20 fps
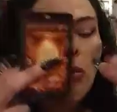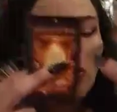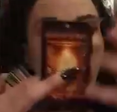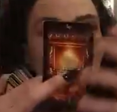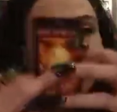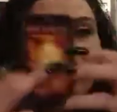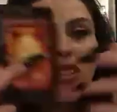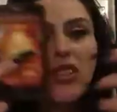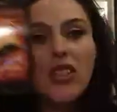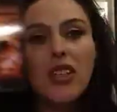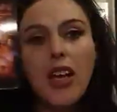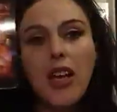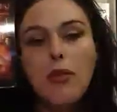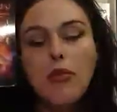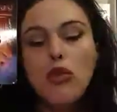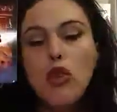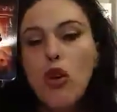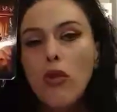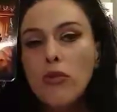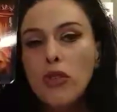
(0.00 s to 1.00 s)
But at the
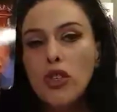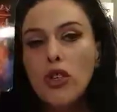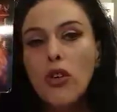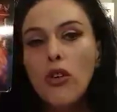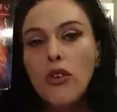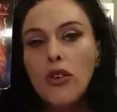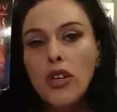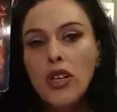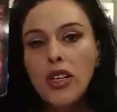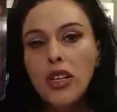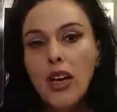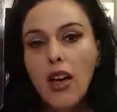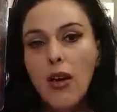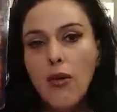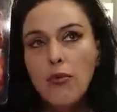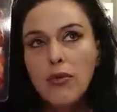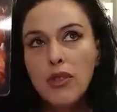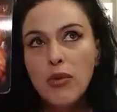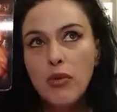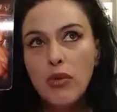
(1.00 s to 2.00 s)
same time, you know, it
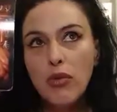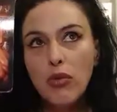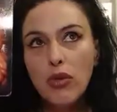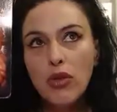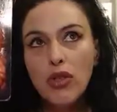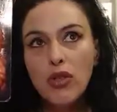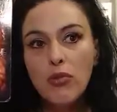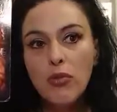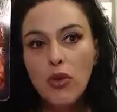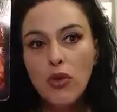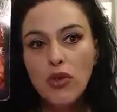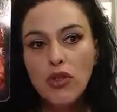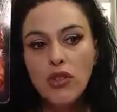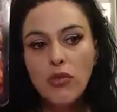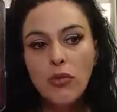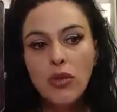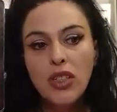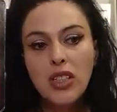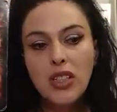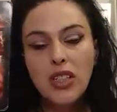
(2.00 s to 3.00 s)
comes with
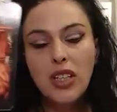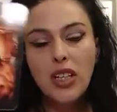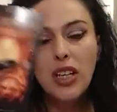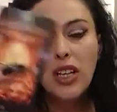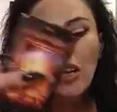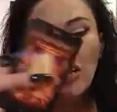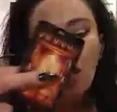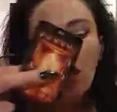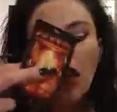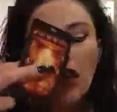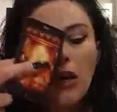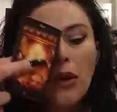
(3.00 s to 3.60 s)
responsibility.